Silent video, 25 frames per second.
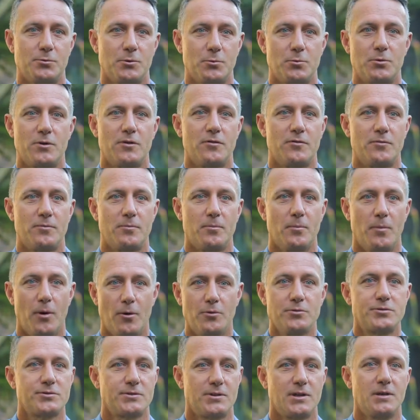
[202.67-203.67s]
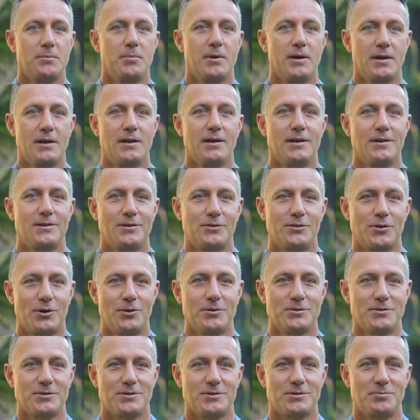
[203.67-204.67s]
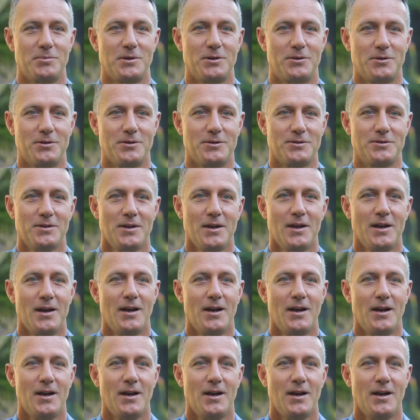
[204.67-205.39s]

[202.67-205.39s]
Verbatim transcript: we would have mostly been in ketosis because